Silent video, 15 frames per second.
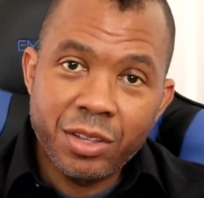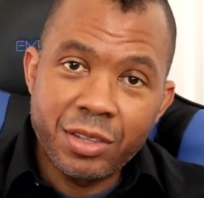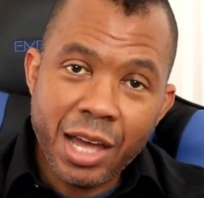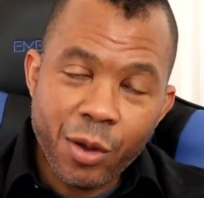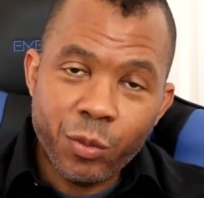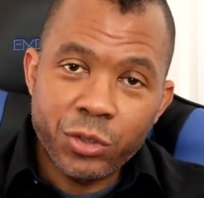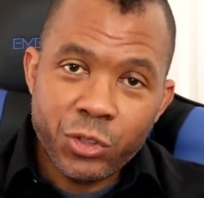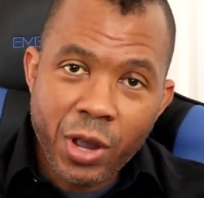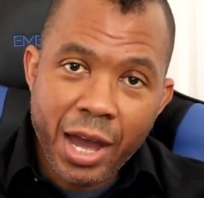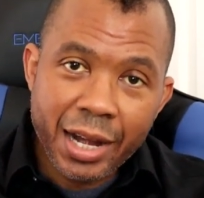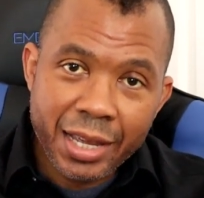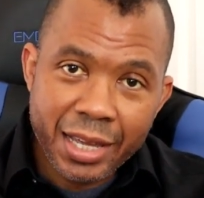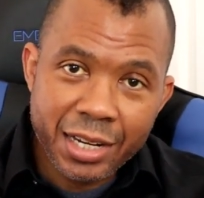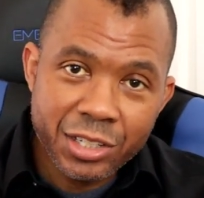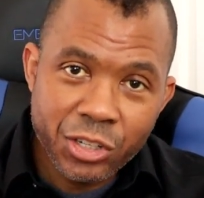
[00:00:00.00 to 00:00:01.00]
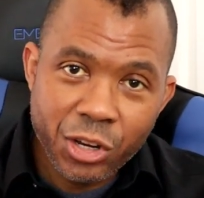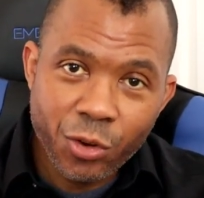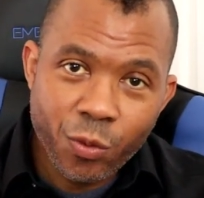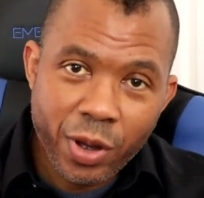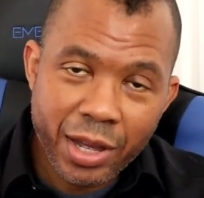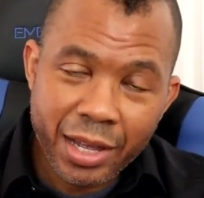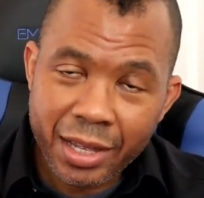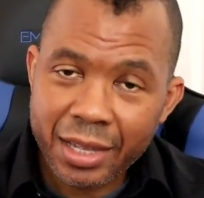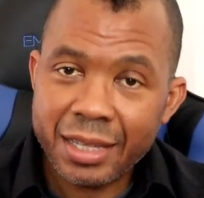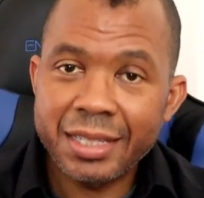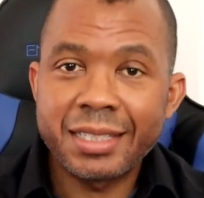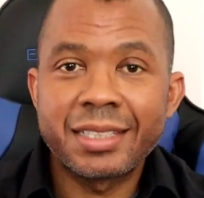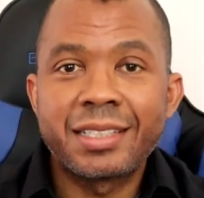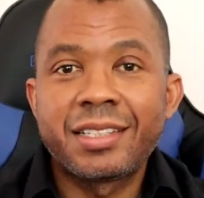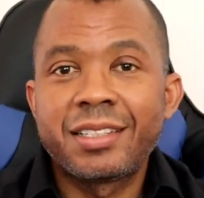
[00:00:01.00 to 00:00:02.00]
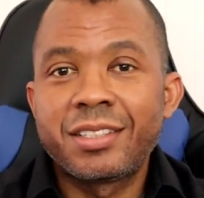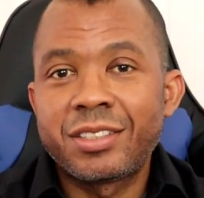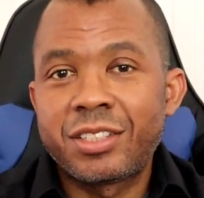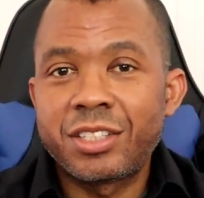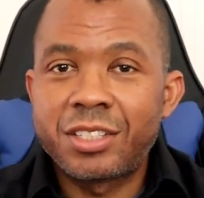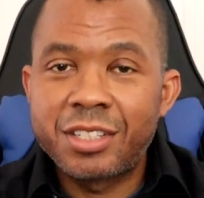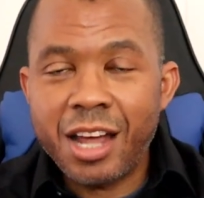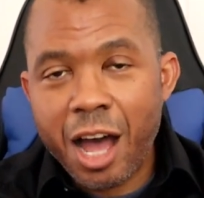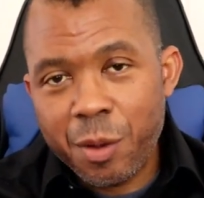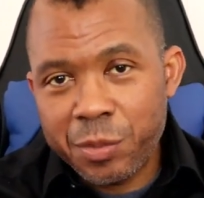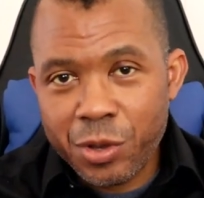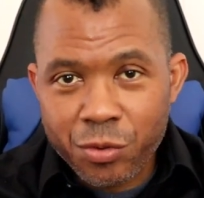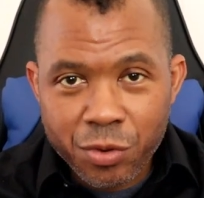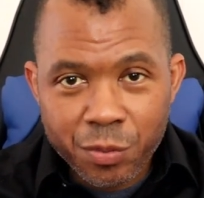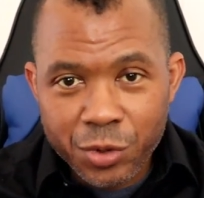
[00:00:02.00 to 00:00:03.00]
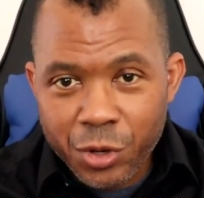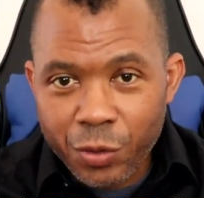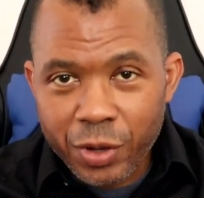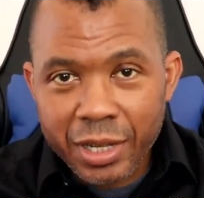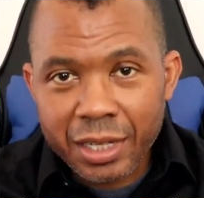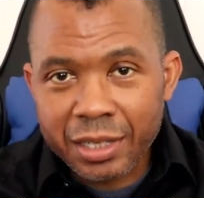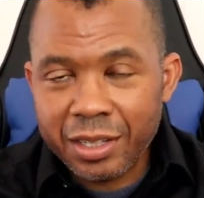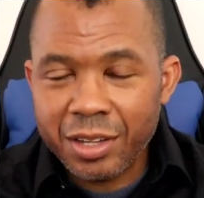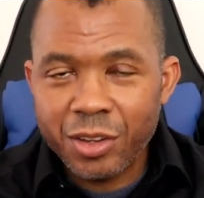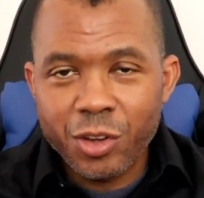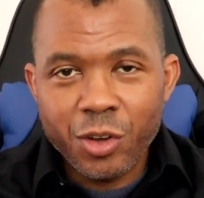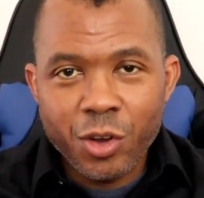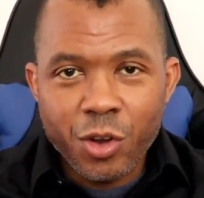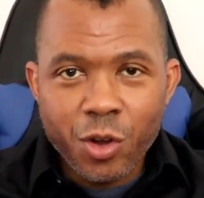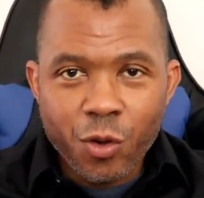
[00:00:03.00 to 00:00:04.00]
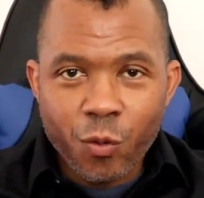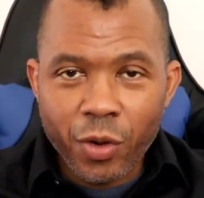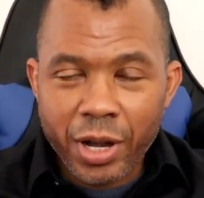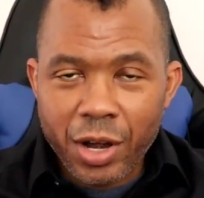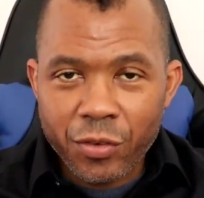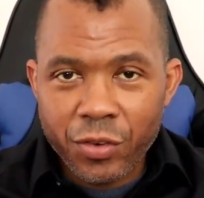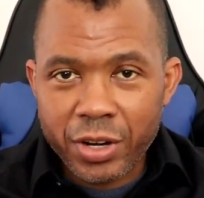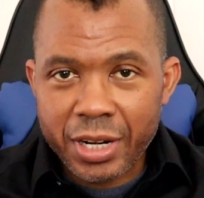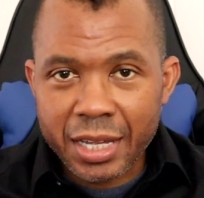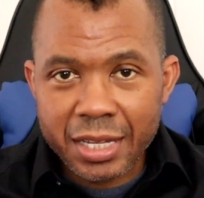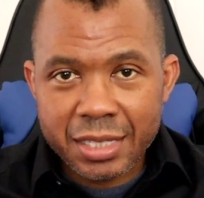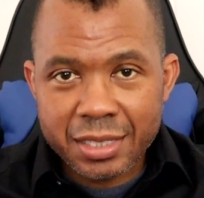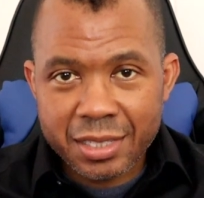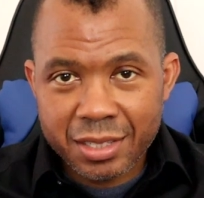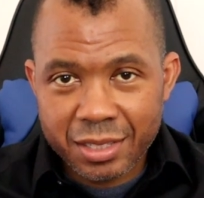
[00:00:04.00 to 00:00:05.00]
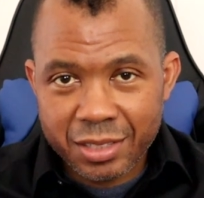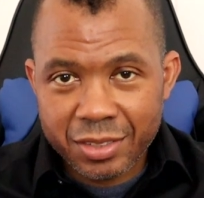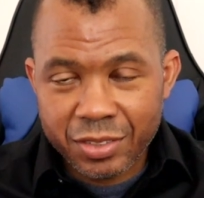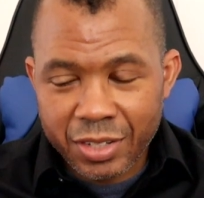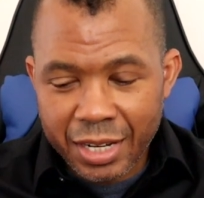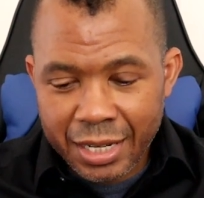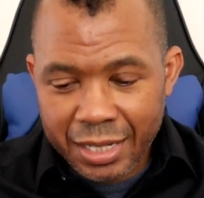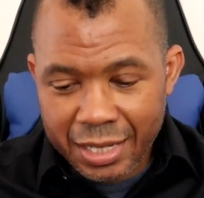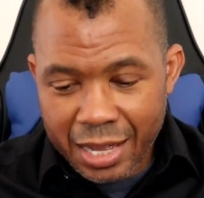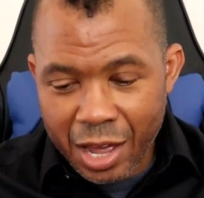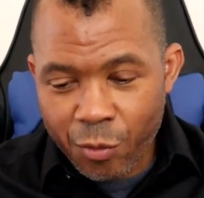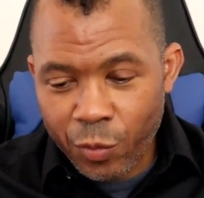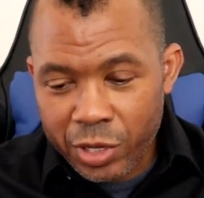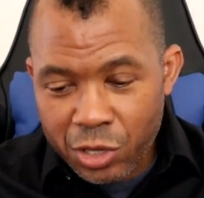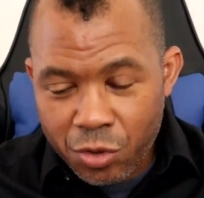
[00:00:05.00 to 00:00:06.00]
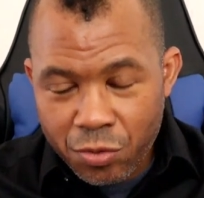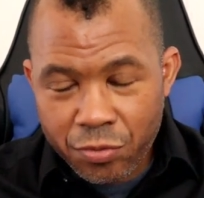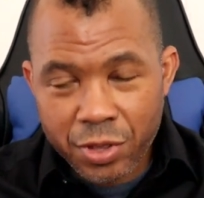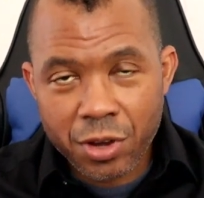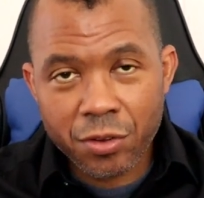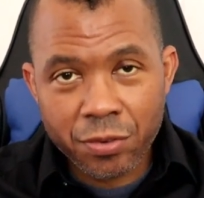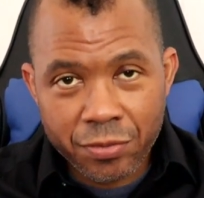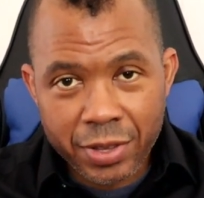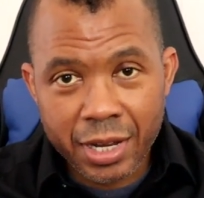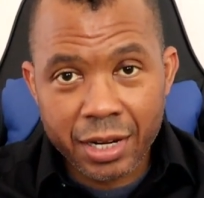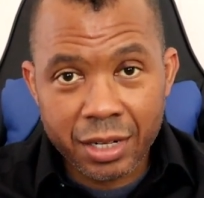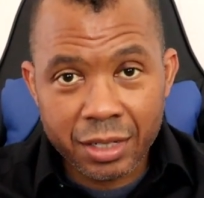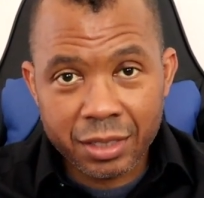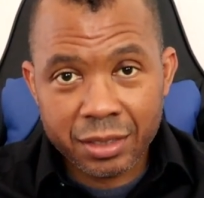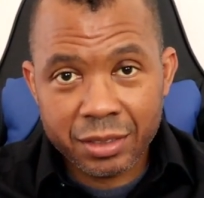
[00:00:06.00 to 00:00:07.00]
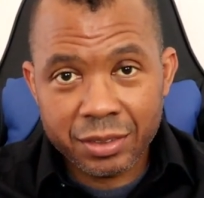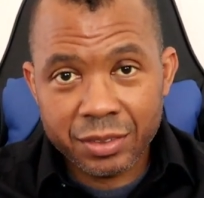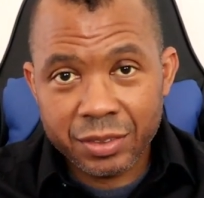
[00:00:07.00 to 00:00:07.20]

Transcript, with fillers: that will try to get into your way to stop you from doing whatever it is right? And when you feel fear,